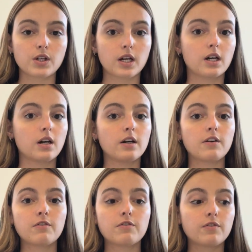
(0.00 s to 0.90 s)
it could
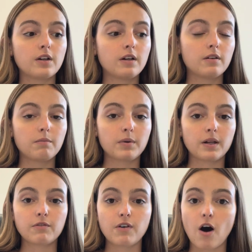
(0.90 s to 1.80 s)
have
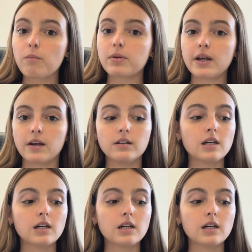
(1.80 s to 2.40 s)
been foul play.